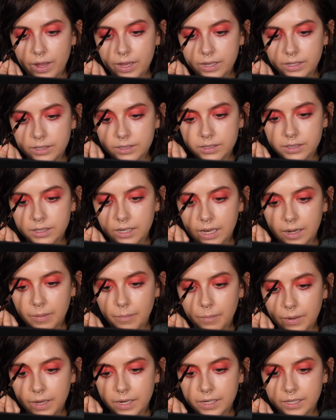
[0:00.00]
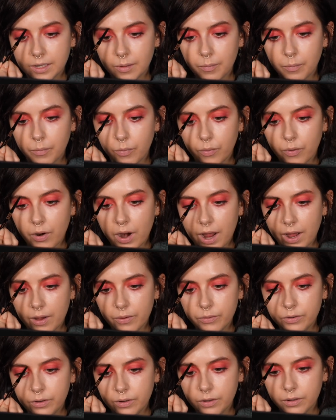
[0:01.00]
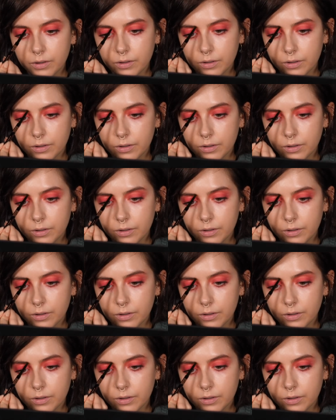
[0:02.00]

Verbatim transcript: Wiz in medium brown.